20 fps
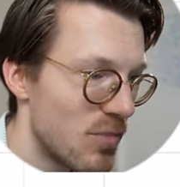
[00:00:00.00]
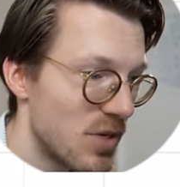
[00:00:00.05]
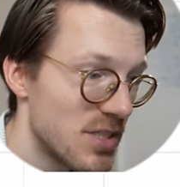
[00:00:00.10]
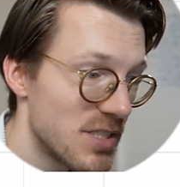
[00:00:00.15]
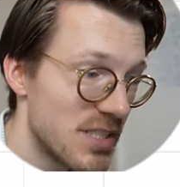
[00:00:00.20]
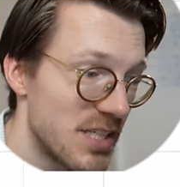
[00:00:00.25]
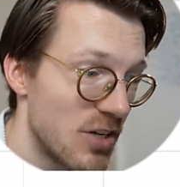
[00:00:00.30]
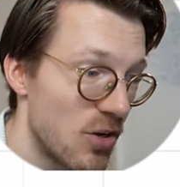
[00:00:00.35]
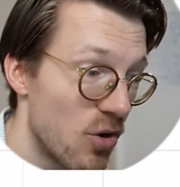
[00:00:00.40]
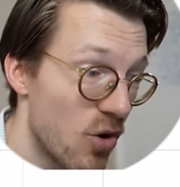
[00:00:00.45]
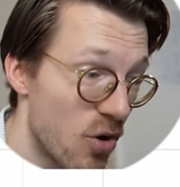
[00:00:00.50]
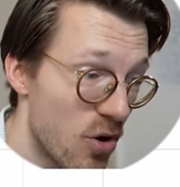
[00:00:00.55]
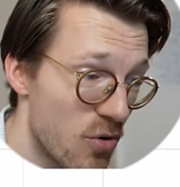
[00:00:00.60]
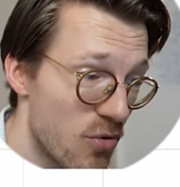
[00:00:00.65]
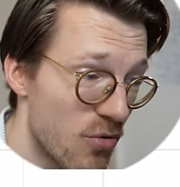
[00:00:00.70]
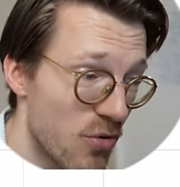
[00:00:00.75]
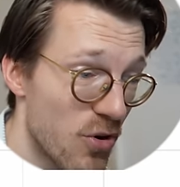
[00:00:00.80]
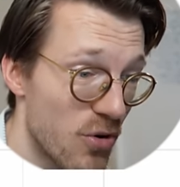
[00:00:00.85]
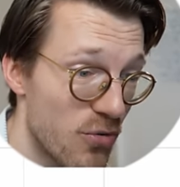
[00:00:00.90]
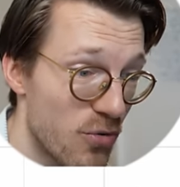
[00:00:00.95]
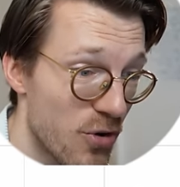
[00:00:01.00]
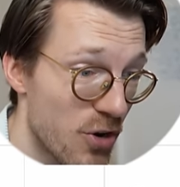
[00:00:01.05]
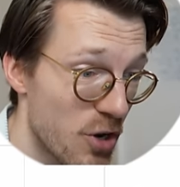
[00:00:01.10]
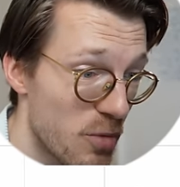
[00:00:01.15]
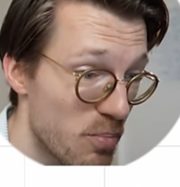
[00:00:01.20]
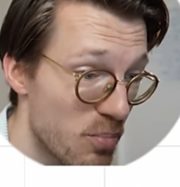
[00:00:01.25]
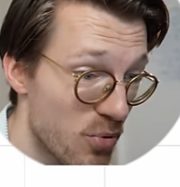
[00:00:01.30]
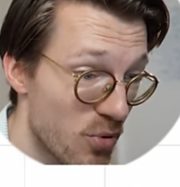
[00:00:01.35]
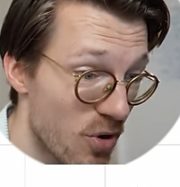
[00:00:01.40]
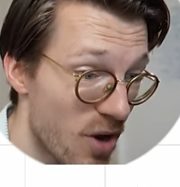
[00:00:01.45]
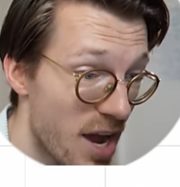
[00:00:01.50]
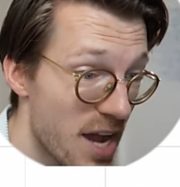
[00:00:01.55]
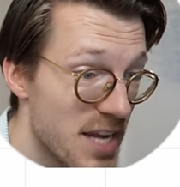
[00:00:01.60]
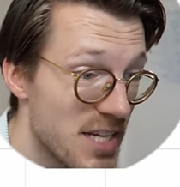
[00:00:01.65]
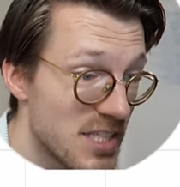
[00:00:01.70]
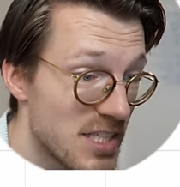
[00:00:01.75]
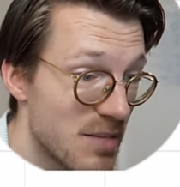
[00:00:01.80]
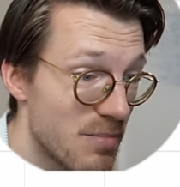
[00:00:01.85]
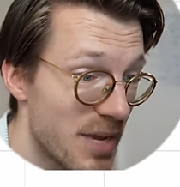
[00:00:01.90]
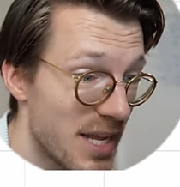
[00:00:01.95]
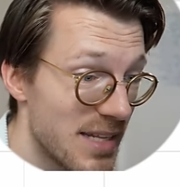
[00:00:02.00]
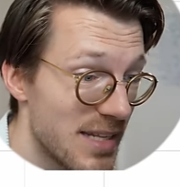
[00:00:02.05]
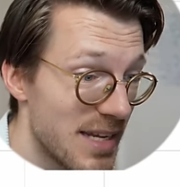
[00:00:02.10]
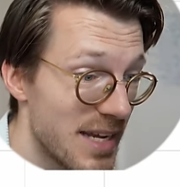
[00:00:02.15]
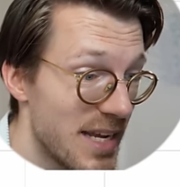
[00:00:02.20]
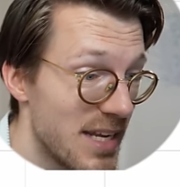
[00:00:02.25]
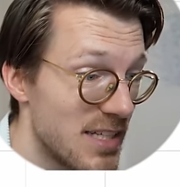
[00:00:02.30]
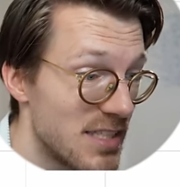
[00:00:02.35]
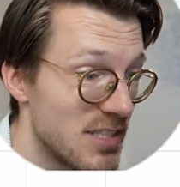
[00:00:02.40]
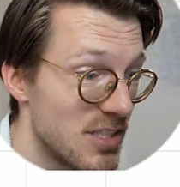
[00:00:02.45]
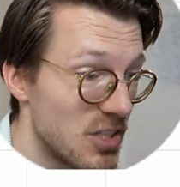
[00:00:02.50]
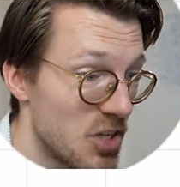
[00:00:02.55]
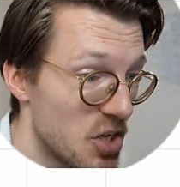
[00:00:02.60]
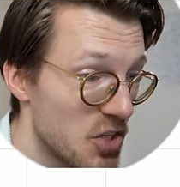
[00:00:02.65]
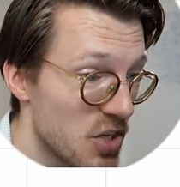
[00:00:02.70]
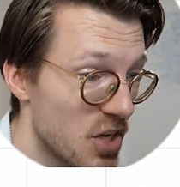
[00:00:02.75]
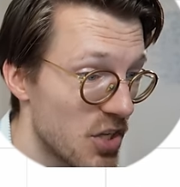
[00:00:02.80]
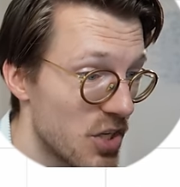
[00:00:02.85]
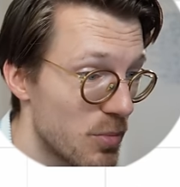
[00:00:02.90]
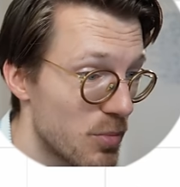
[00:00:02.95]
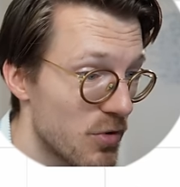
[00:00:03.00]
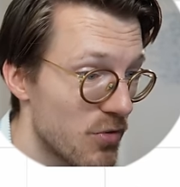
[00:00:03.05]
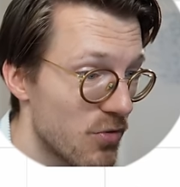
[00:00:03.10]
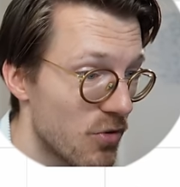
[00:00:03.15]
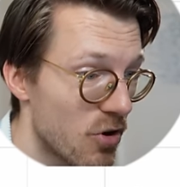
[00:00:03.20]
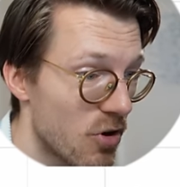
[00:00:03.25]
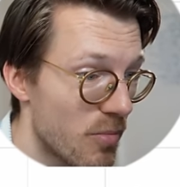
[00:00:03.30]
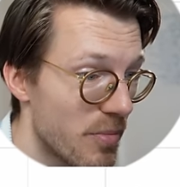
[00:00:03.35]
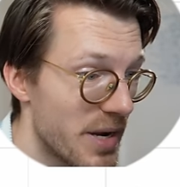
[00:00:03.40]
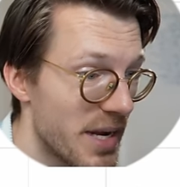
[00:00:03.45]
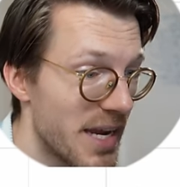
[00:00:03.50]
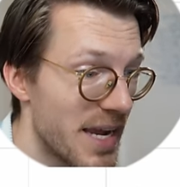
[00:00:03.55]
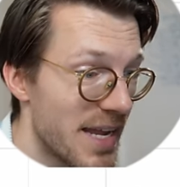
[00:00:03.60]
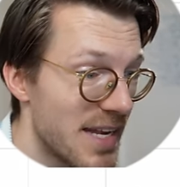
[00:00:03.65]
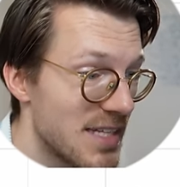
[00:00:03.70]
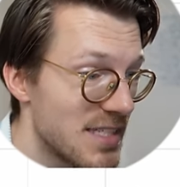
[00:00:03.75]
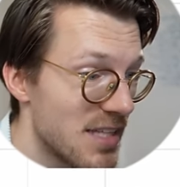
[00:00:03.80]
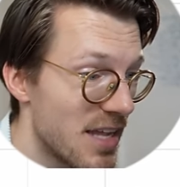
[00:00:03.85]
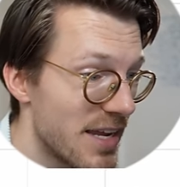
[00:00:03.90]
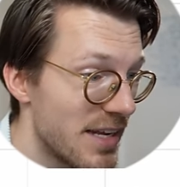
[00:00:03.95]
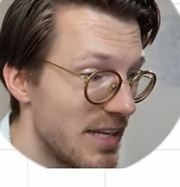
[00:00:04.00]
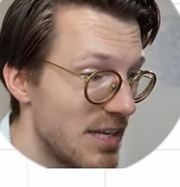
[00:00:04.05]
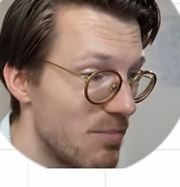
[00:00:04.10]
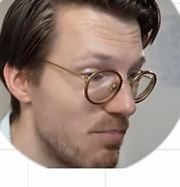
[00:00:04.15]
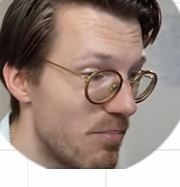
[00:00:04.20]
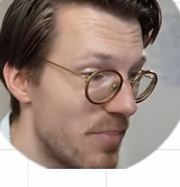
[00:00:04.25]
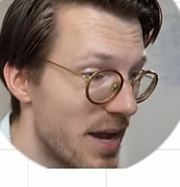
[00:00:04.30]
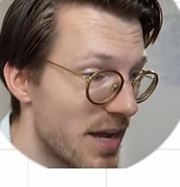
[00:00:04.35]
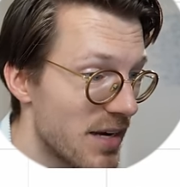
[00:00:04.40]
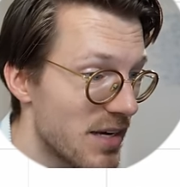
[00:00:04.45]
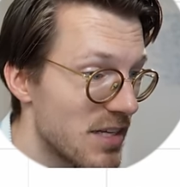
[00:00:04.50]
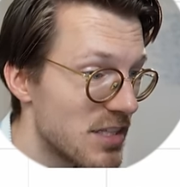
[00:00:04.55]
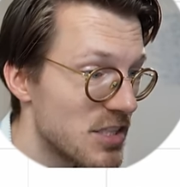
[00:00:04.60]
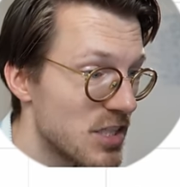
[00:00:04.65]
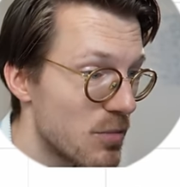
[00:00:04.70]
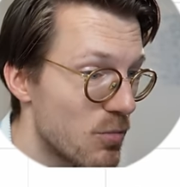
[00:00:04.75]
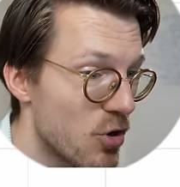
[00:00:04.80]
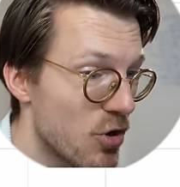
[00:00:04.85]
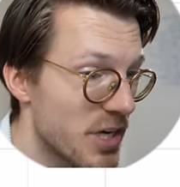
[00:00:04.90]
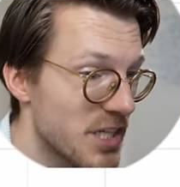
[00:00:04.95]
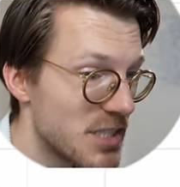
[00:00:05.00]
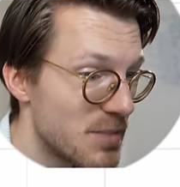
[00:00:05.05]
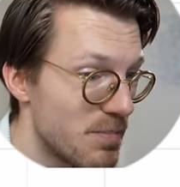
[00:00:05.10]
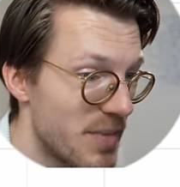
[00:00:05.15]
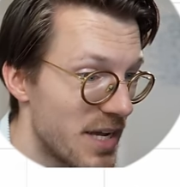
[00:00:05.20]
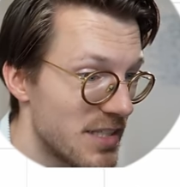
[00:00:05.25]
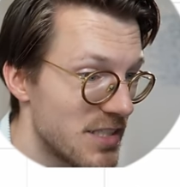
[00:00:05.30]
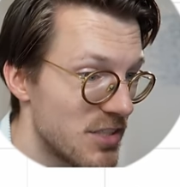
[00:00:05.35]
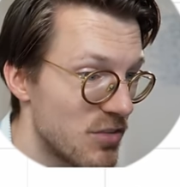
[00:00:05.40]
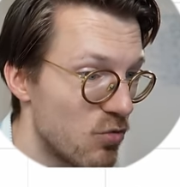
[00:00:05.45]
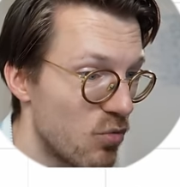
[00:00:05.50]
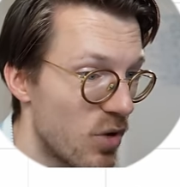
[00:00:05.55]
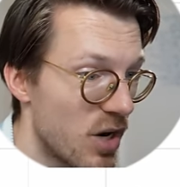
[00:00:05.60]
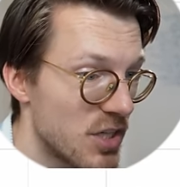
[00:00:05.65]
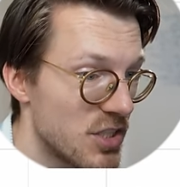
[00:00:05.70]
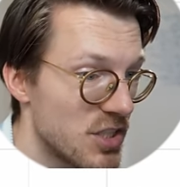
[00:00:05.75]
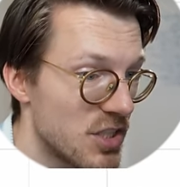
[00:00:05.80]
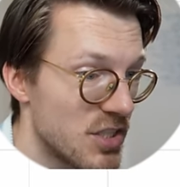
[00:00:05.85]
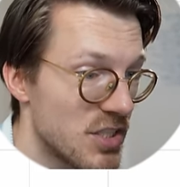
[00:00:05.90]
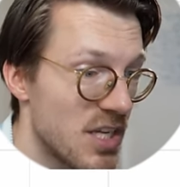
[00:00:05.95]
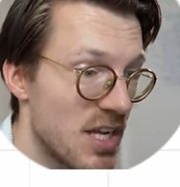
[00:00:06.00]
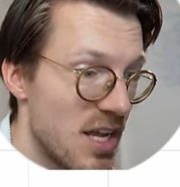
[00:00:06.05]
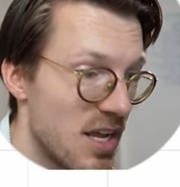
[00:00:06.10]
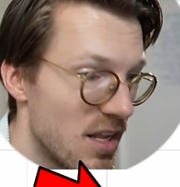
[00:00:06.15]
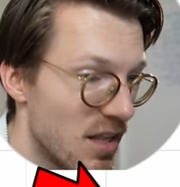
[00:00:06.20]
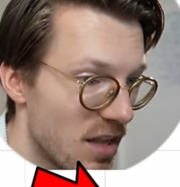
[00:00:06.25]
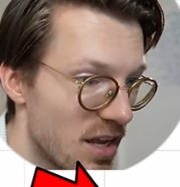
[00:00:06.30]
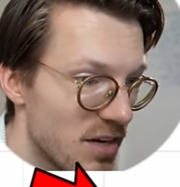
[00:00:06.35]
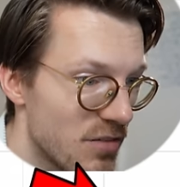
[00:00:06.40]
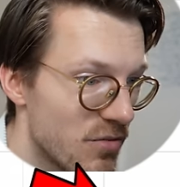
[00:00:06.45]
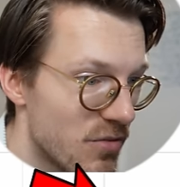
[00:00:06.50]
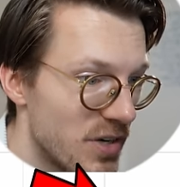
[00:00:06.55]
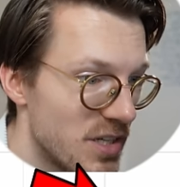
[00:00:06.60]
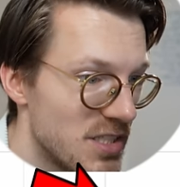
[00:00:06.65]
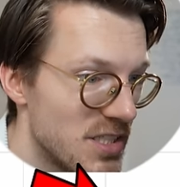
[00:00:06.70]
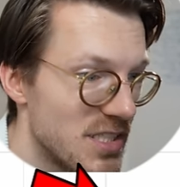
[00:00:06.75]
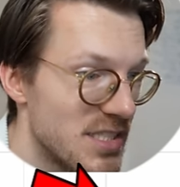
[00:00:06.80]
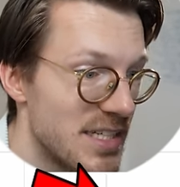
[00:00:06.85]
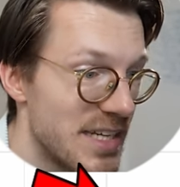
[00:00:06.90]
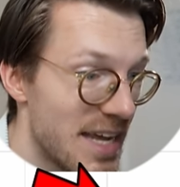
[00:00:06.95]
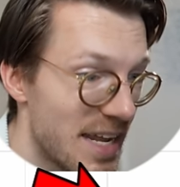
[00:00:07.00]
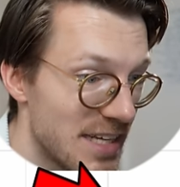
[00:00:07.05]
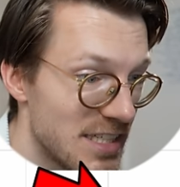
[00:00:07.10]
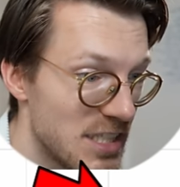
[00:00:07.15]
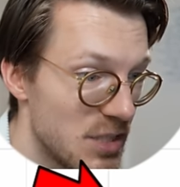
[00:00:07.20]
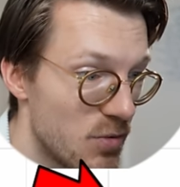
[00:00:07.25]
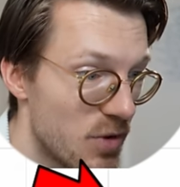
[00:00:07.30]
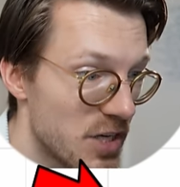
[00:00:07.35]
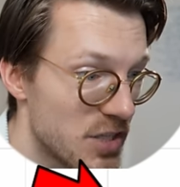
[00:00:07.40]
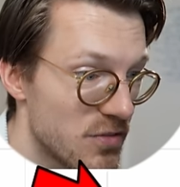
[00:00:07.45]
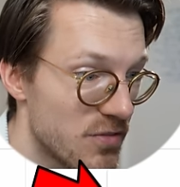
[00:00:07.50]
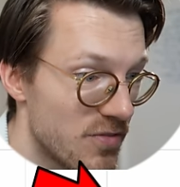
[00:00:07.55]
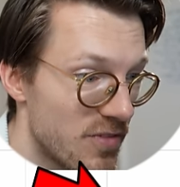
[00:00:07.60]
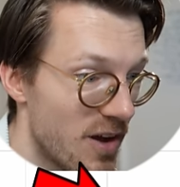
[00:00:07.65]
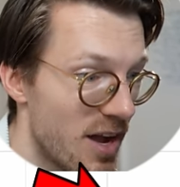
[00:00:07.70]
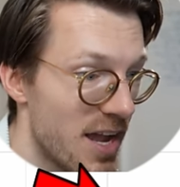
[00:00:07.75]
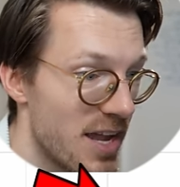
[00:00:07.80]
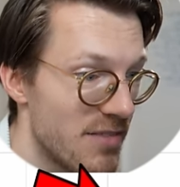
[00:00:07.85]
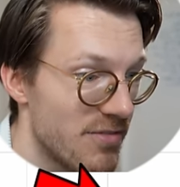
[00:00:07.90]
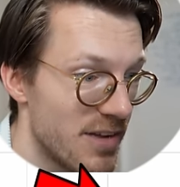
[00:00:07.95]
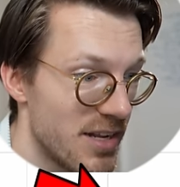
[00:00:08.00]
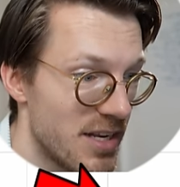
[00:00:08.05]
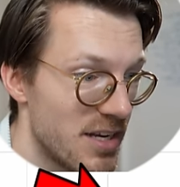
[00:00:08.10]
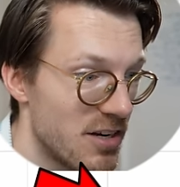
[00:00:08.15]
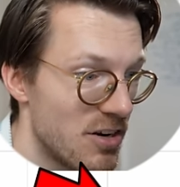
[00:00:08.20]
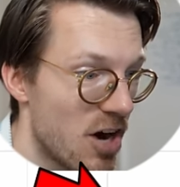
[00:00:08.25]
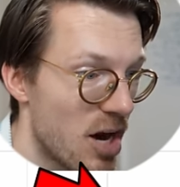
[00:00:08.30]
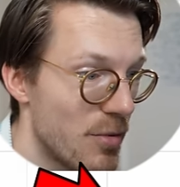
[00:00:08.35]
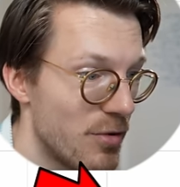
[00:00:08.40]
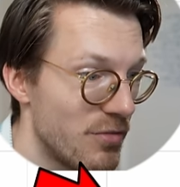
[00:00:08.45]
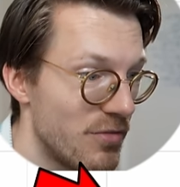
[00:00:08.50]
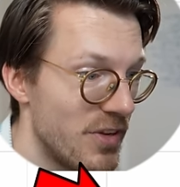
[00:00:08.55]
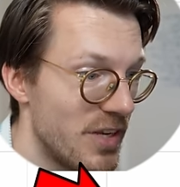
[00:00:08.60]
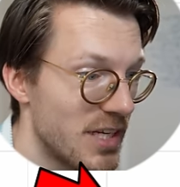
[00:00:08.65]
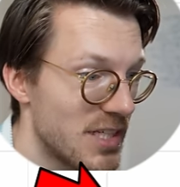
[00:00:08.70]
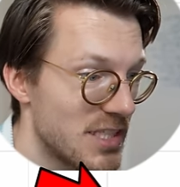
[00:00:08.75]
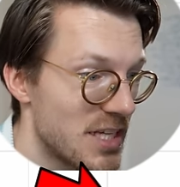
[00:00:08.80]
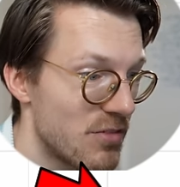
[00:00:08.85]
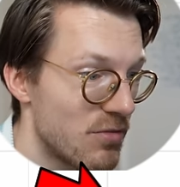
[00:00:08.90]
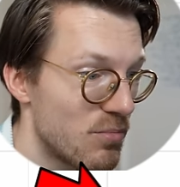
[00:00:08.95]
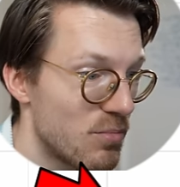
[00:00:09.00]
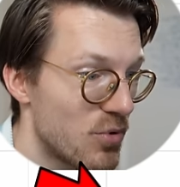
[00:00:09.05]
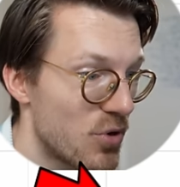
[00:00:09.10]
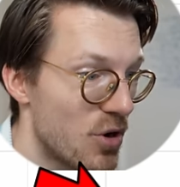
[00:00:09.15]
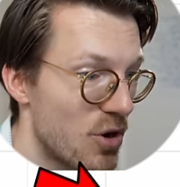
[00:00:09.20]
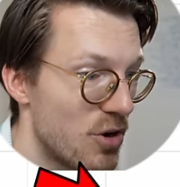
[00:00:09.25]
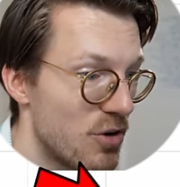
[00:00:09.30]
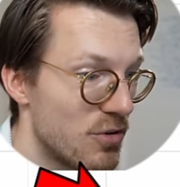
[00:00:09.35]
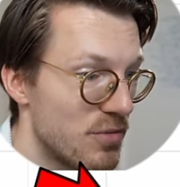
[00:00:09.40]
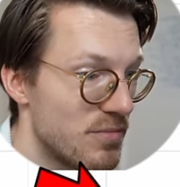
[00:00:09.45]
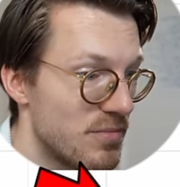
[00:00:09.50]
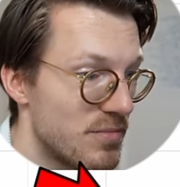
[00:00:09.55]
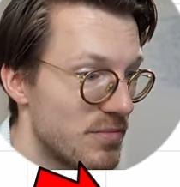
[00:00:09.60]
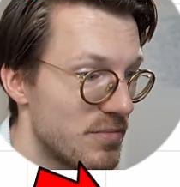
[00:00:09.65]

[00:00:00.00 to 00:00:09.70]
but still overall for the price, the Band 8 is not underperforming, and it's likely better than some more expensive watches like, for instance, the Galaxy Watch 5 and the Garmin Fenix 7 Pro.